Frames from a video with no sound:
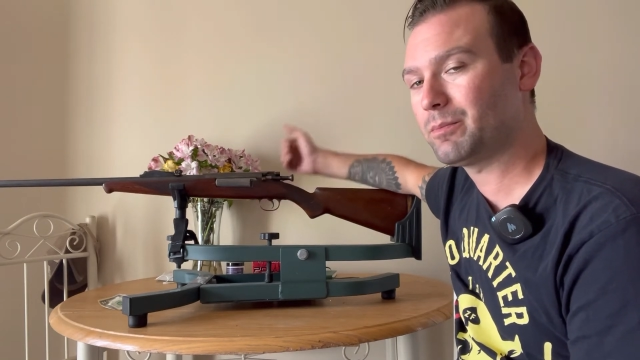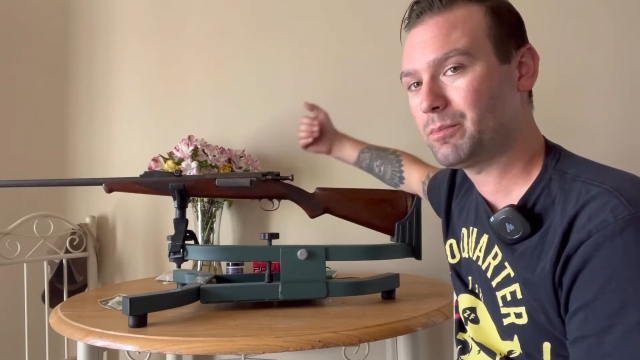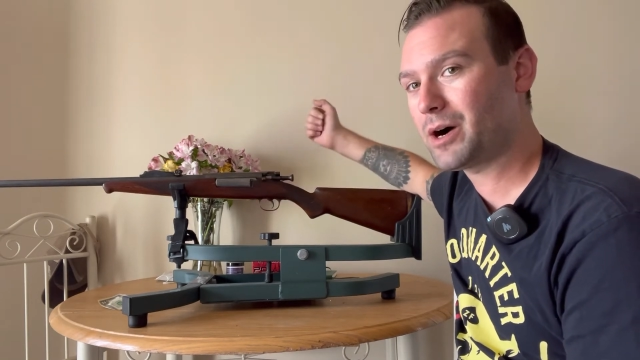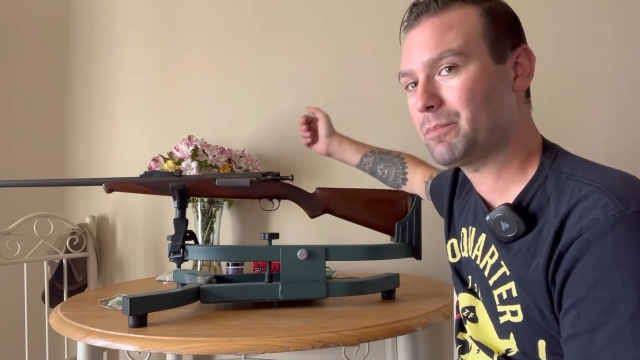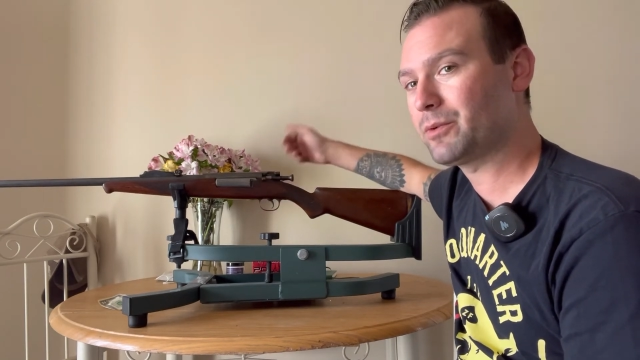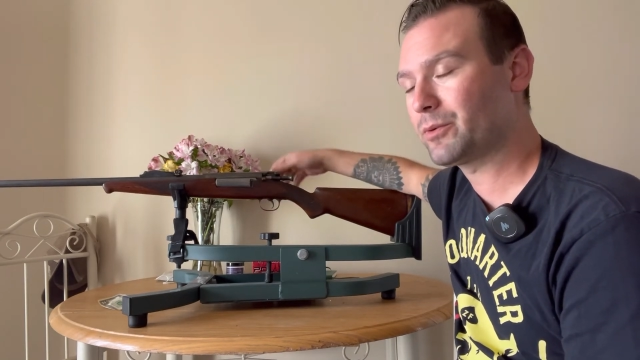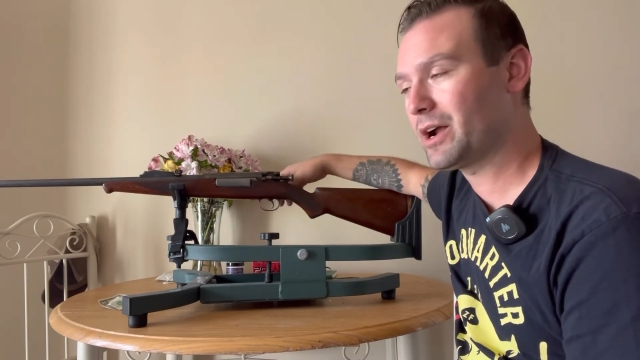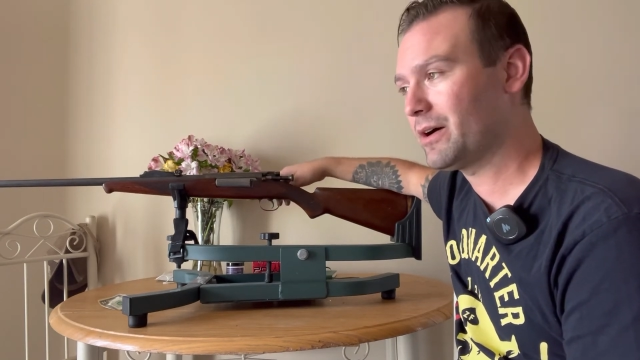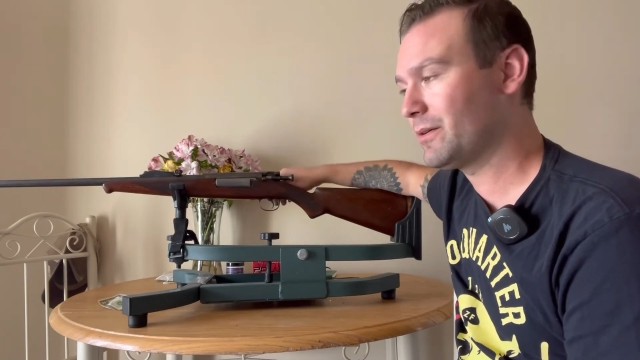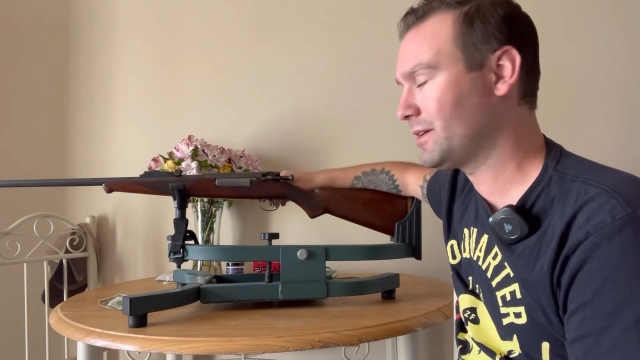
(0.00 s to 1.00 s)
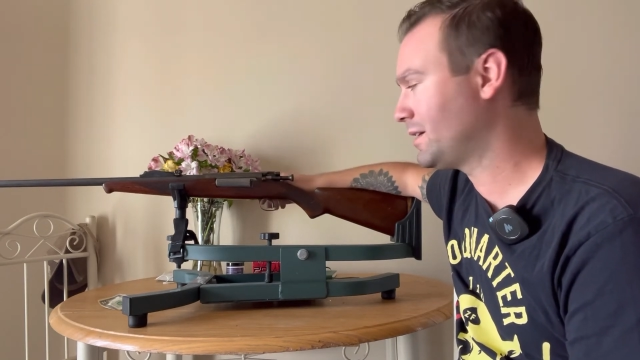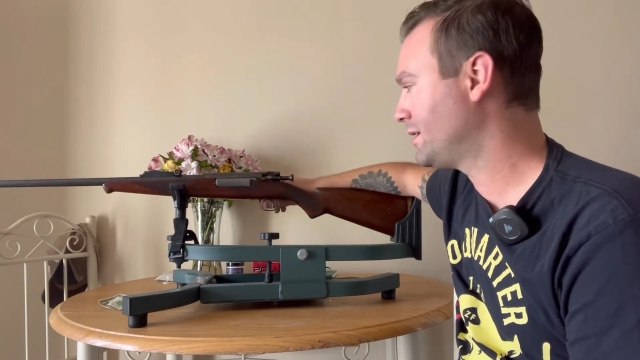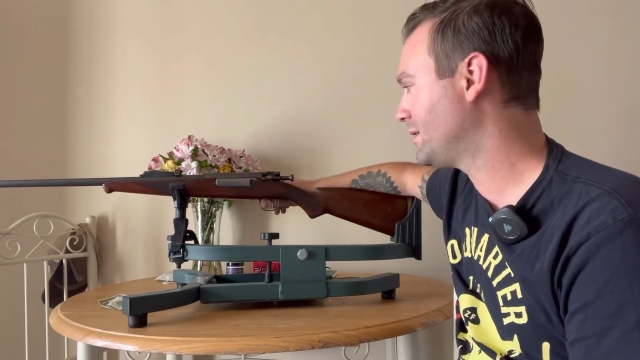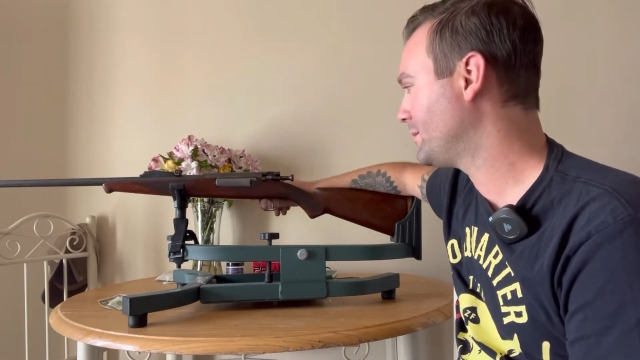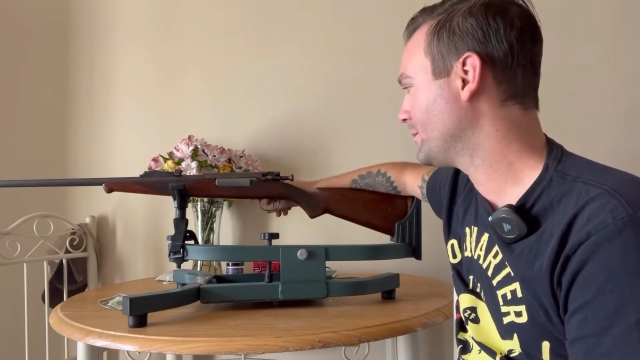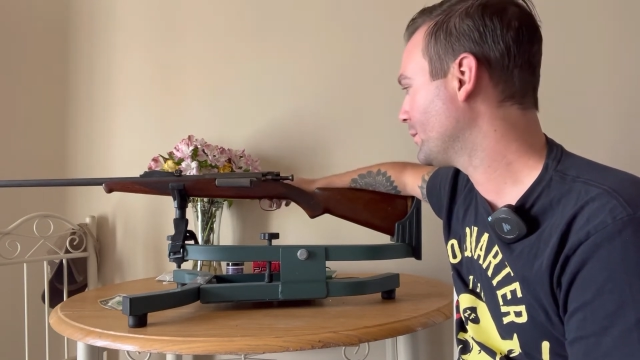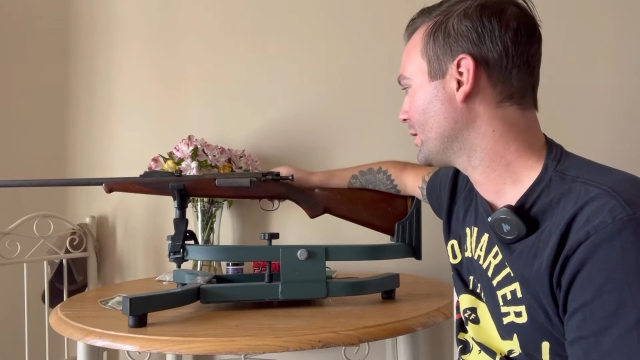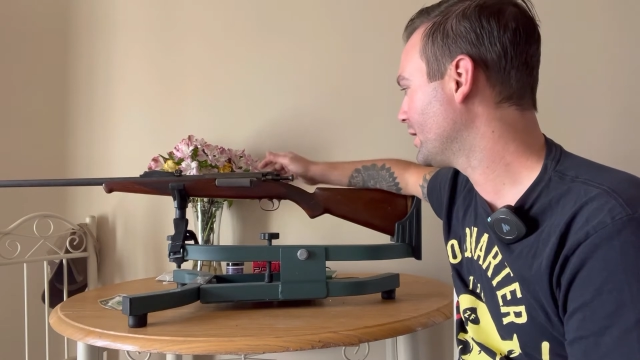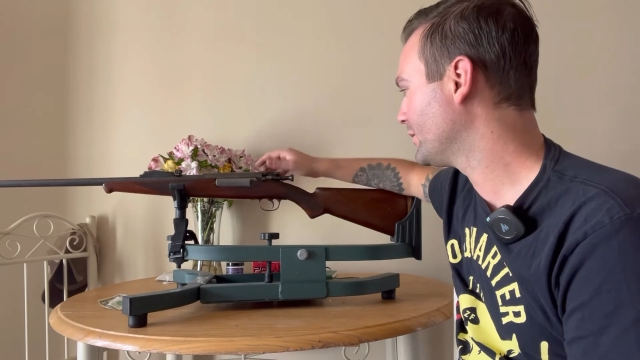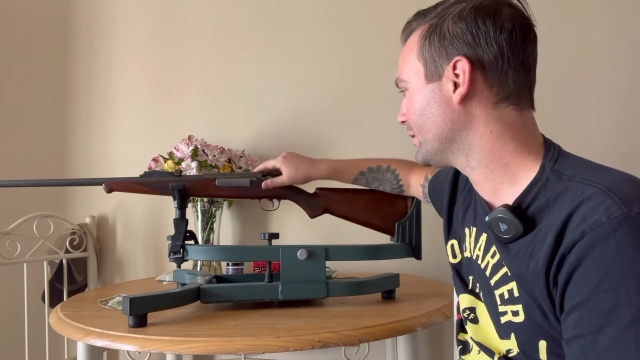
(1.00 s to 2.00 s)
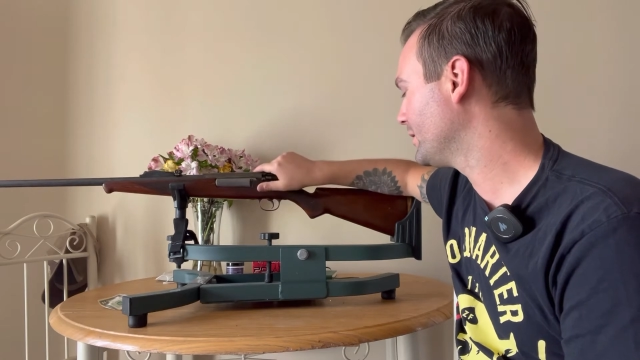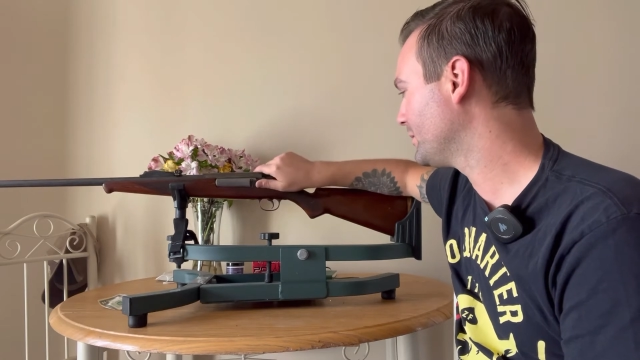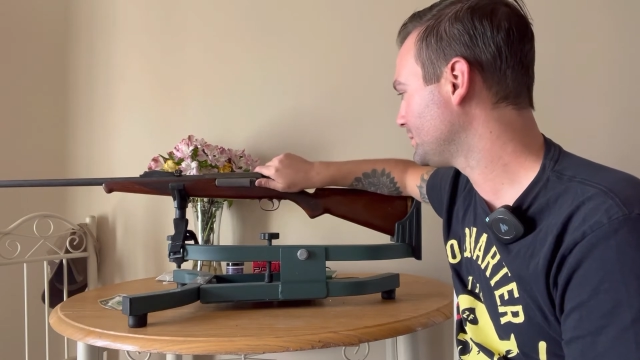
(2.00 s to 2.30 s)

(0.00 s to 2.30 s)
pop the round in and whatever,